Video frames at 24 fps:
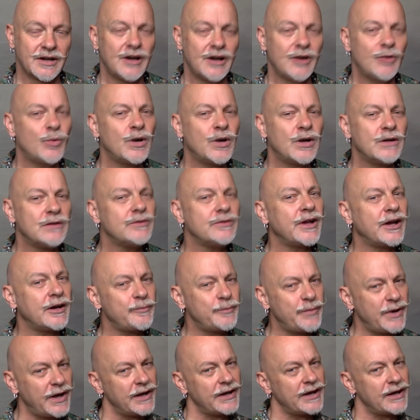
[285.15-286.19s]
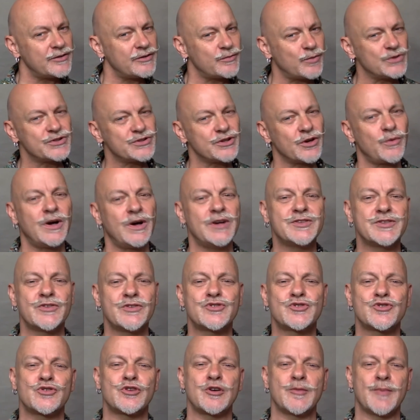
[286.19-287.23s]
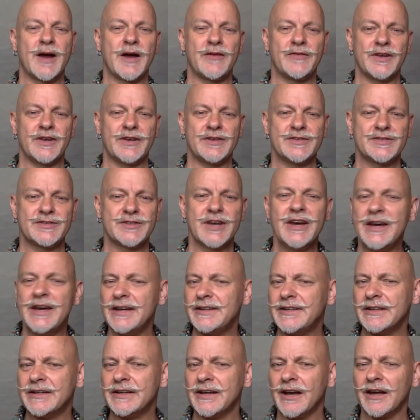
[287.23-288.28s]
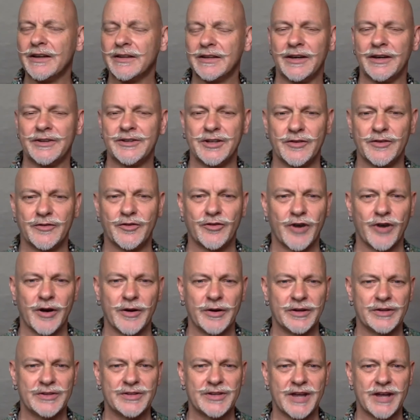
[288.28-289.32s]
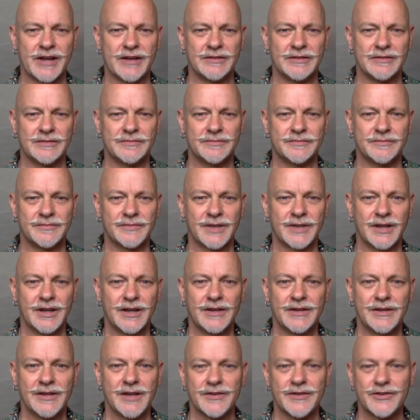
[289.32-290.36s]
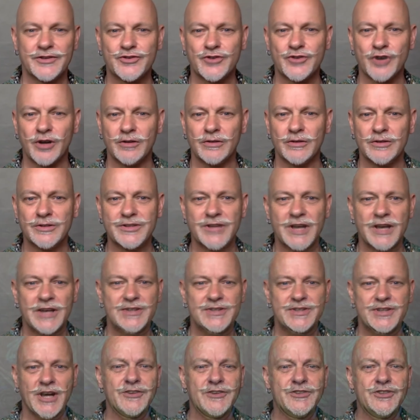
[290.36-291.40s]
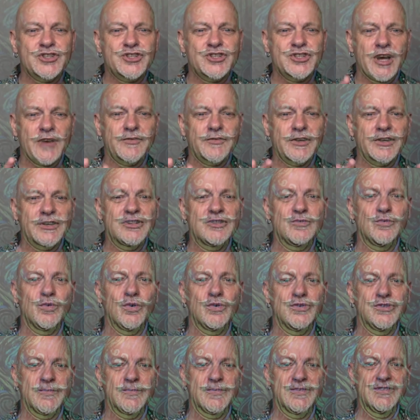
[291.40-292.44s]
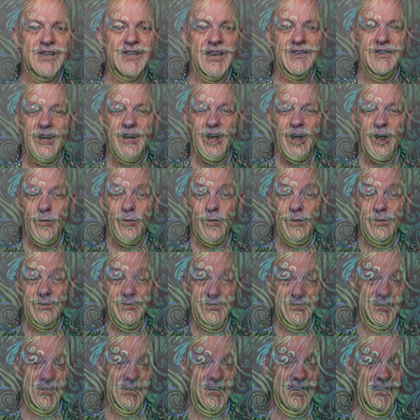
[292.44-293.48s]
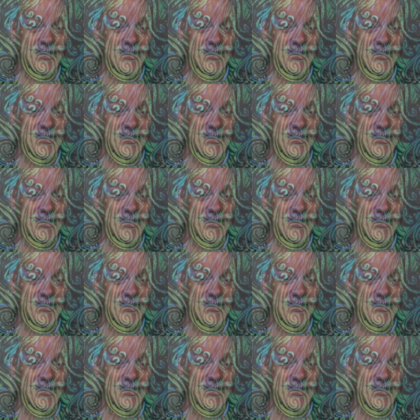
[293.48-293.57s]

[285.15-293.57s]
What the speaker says: Well, now, Peer Gynt wasn't quite so sure about this. He didn't like the idea of growing a tail. The other trolls started shuffling towards him and said, "We'll stick a